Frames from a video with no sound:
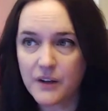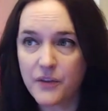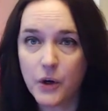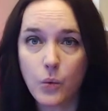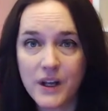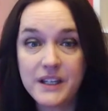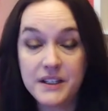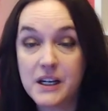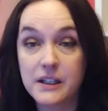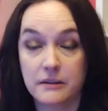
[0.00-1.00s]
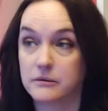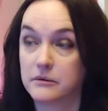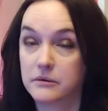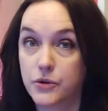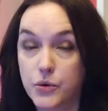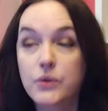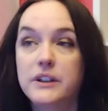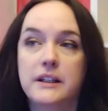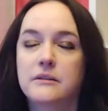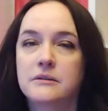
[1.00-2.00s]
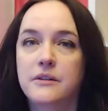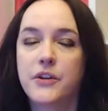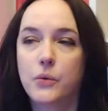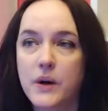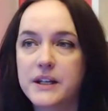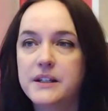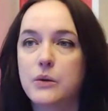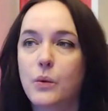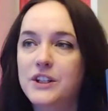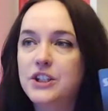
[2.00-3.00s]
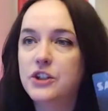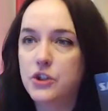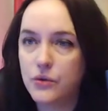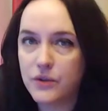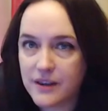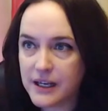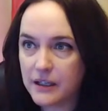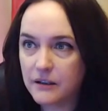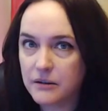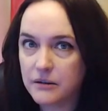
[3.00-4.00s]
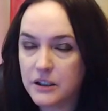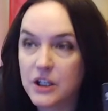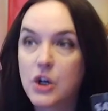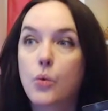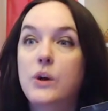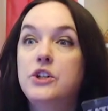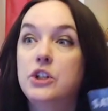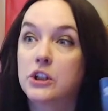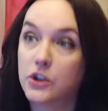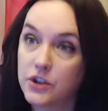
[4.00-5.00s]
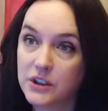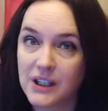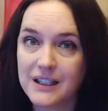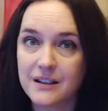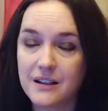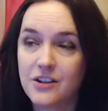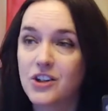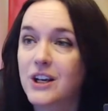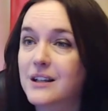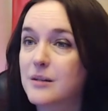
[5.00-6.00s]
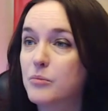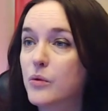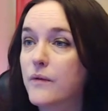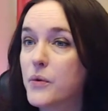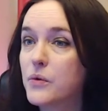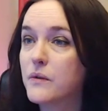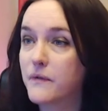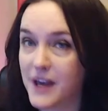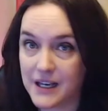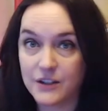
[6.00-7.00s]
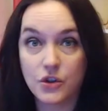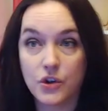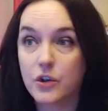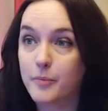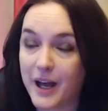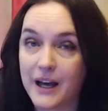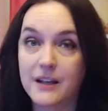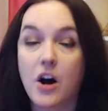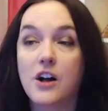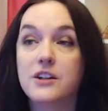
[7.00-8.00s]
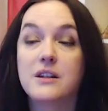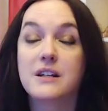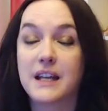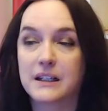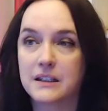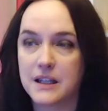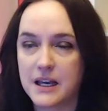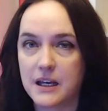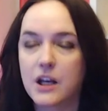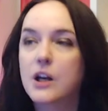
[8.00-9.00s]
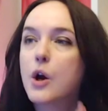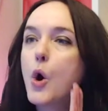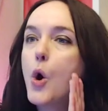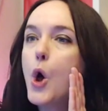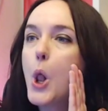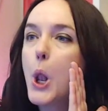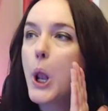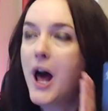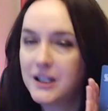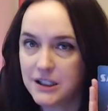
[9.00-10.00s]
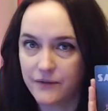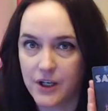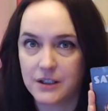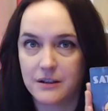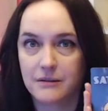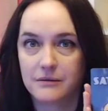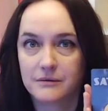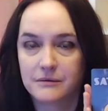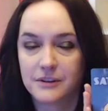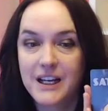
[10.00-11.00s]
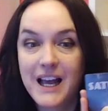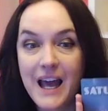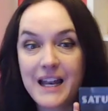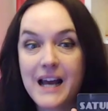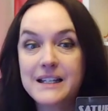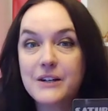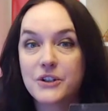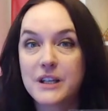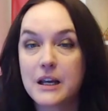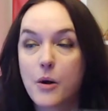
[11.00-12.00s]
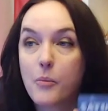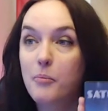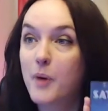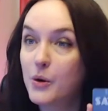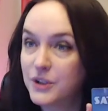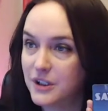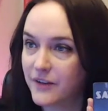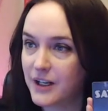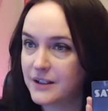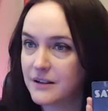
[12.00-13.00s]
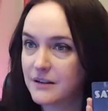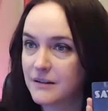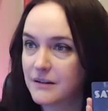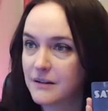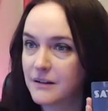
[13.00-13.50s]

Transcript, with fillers: they're one and done. Truly, they're one and done. Once you do the thing, once you learn the lesson, you get to move through the phase, good or bad, on to the next thing. Lots of us, and I dare say most of us,